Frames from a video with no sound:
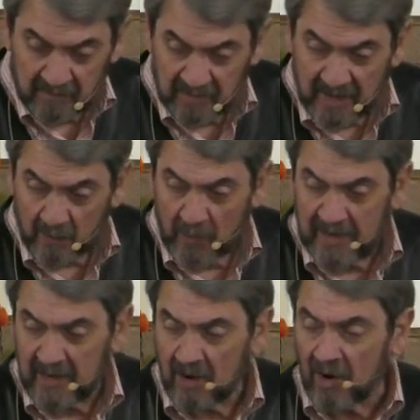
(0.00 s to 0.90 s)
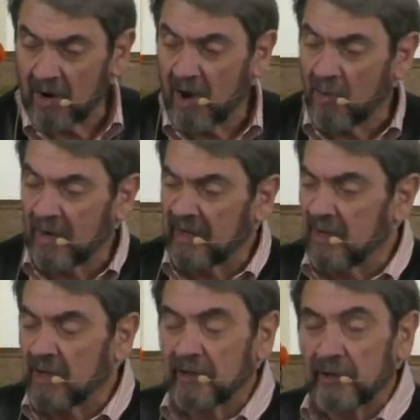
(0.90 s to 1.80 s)
that we are only
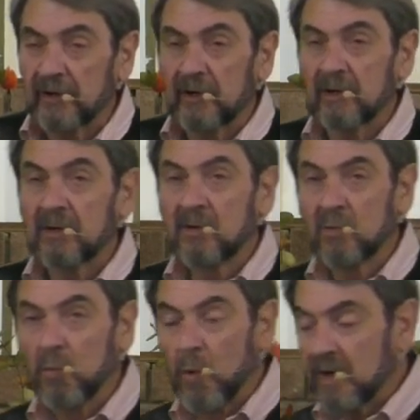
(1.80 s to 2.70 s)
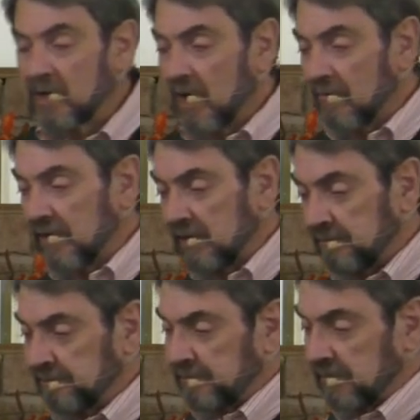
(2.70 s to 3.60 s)
under one covenant,
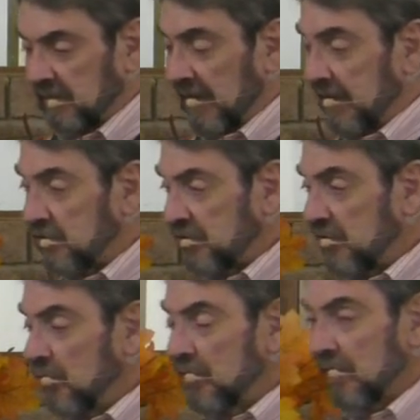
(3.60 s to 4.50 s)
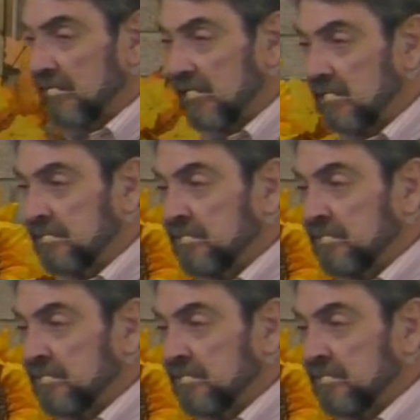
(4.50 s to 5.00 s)
and it's the new covenant.